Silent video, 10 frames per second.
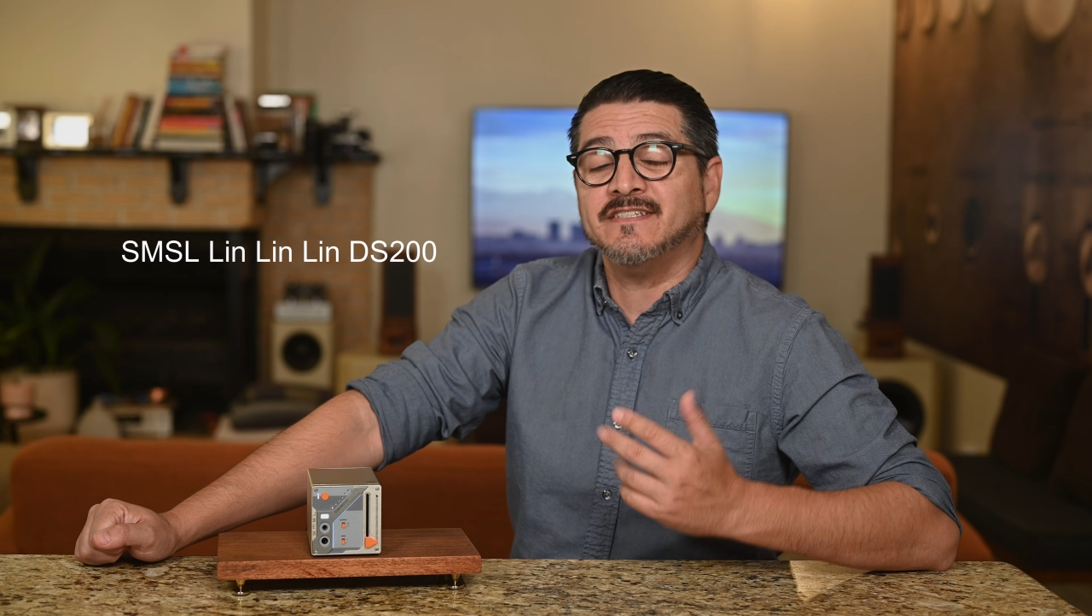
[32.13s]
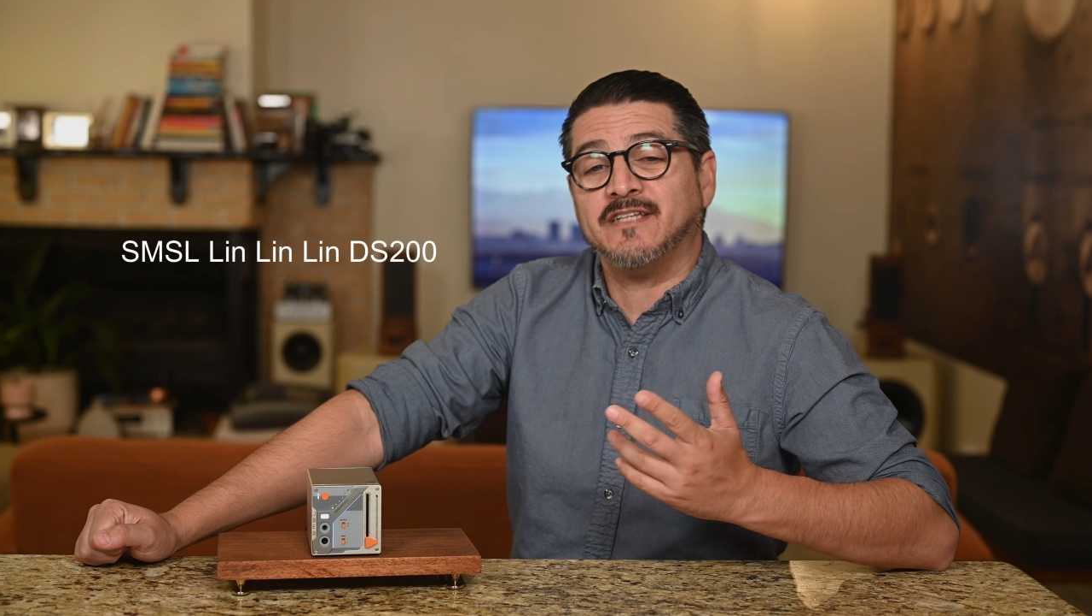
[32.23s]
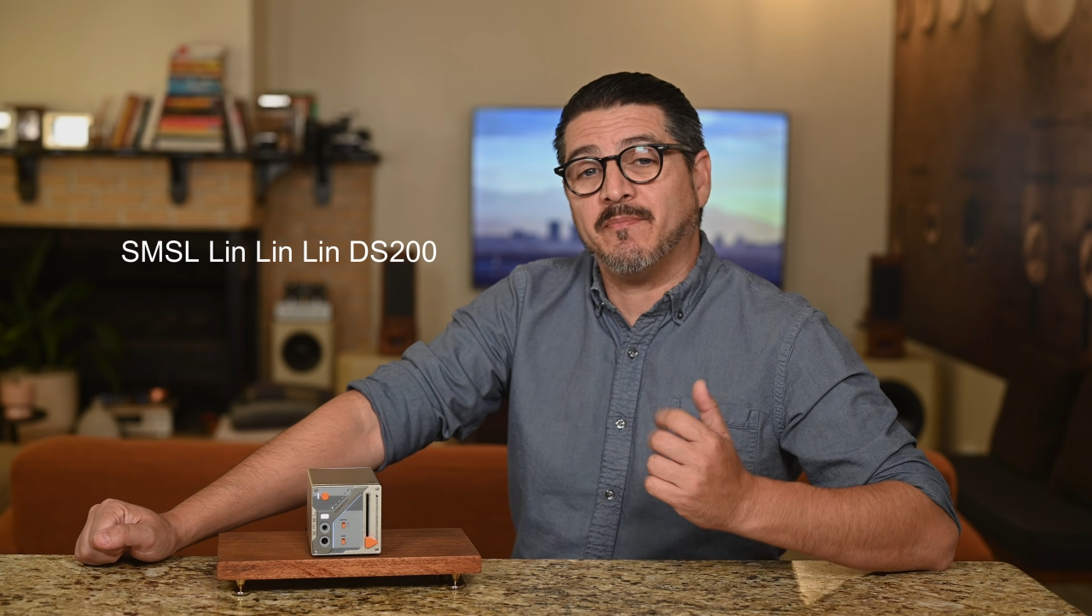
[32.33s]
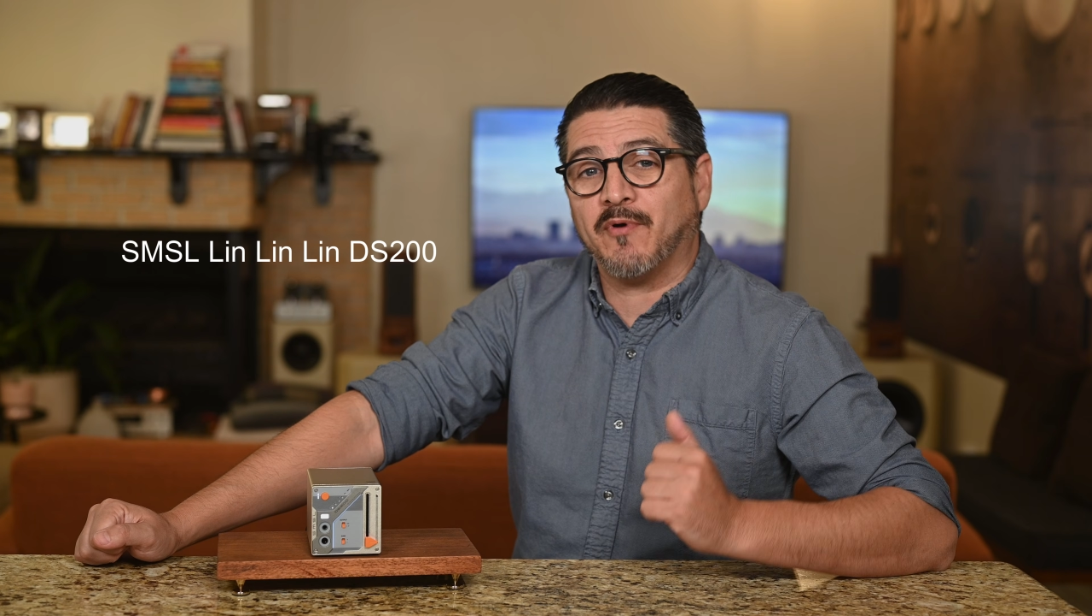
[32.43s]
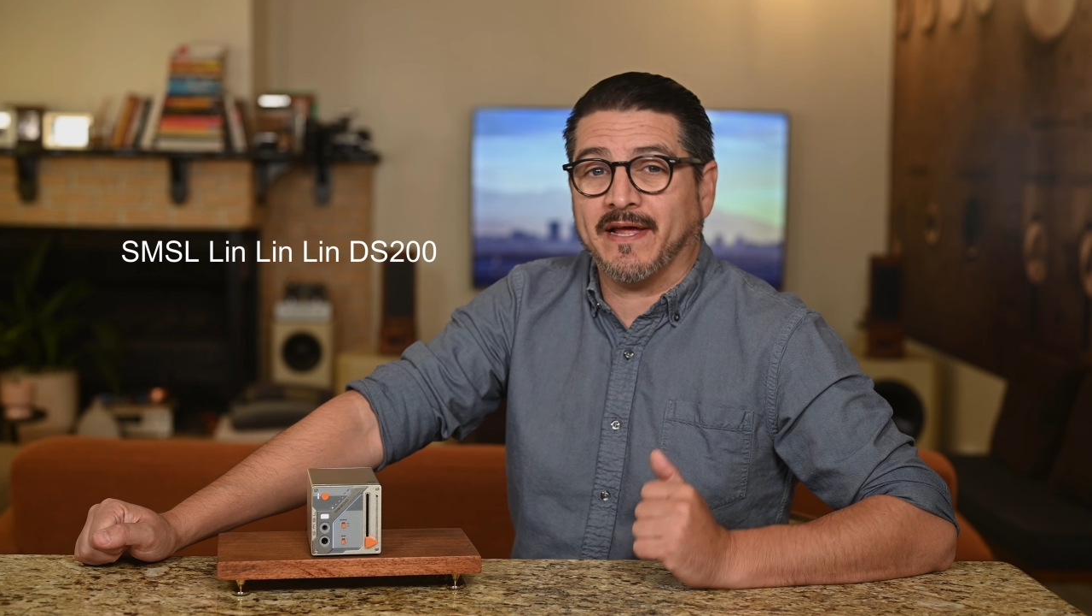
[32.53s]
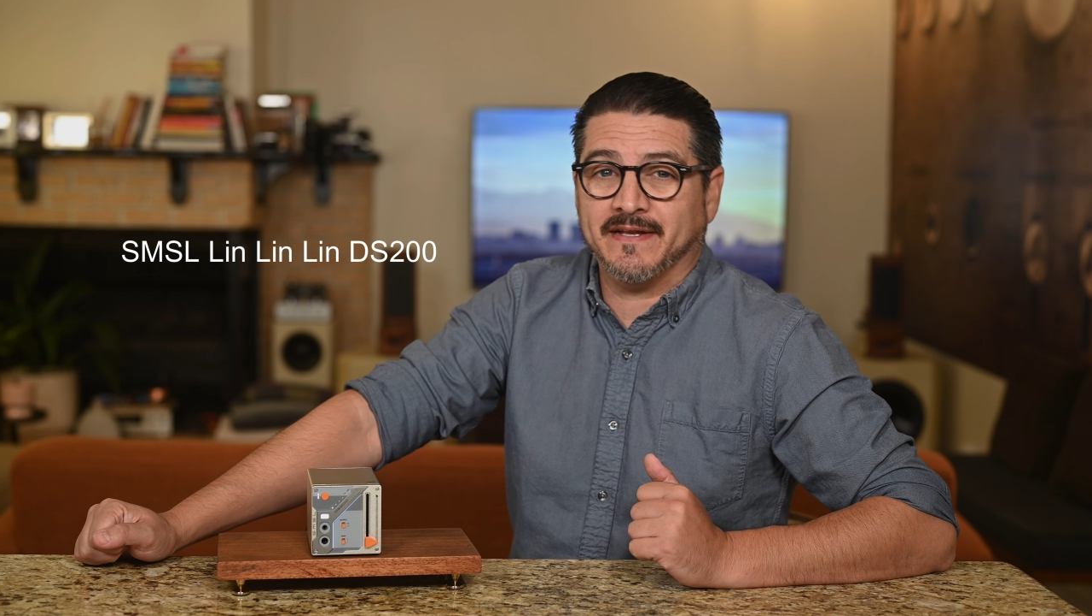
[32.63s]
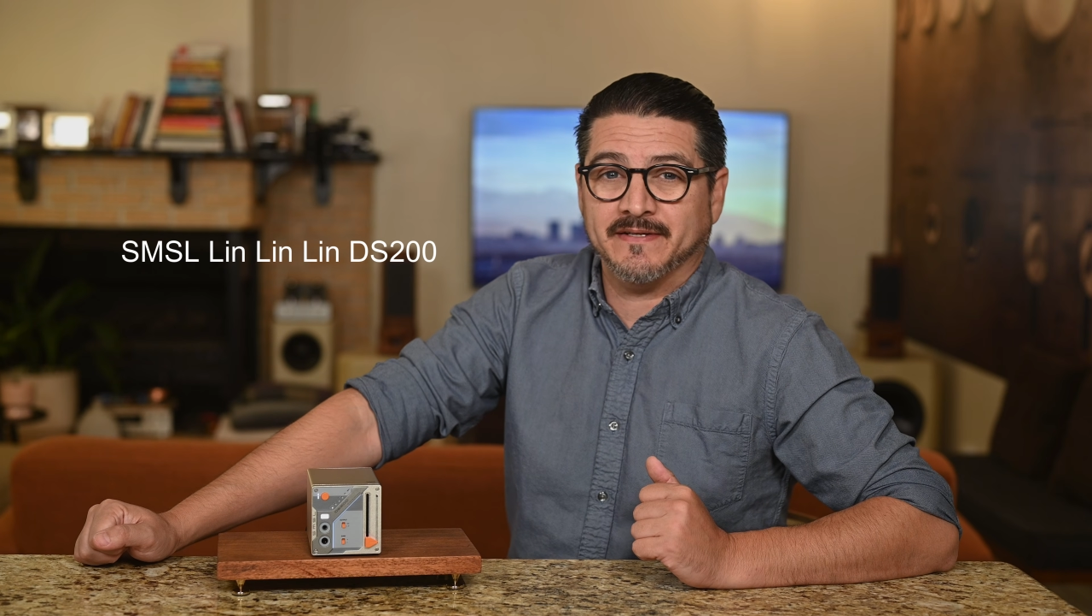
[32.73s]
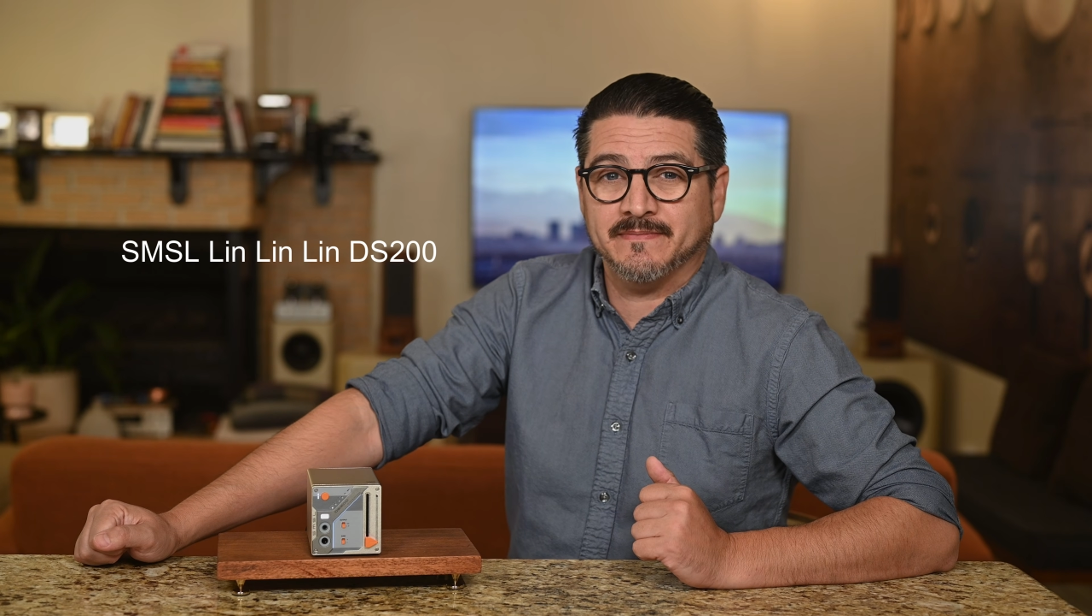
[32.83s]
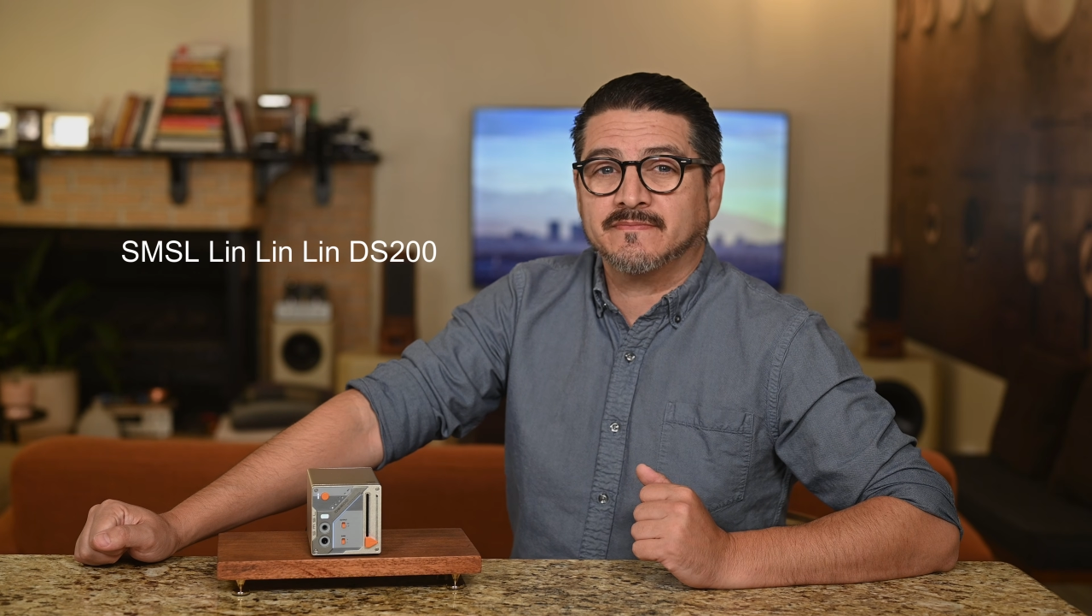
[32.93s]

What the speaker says: sub-brand,